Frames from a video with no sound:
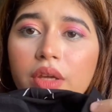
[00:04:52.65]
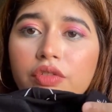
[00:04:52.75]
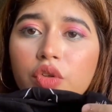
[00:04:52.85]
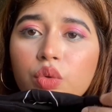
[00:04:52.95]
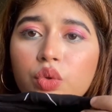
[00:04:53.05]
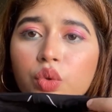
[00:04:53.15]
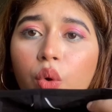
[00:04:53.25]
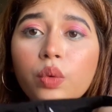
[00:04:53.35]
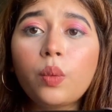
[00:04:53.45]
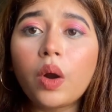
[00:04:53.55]
if you
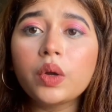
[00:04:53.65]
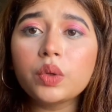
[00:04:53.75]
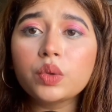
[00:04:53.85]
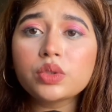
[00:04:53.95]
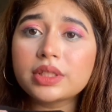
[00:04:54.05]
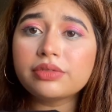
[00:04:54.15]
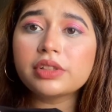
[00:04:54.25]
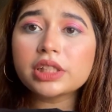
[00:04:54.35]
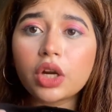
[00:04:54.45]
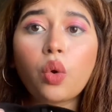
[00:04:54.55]
don't want to use the
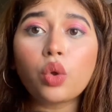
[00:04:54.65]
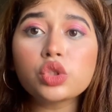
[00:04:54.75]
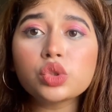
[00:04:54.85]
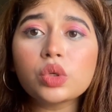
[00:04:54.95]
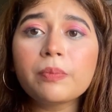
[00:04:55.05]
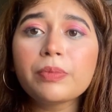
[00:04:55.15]
filter also,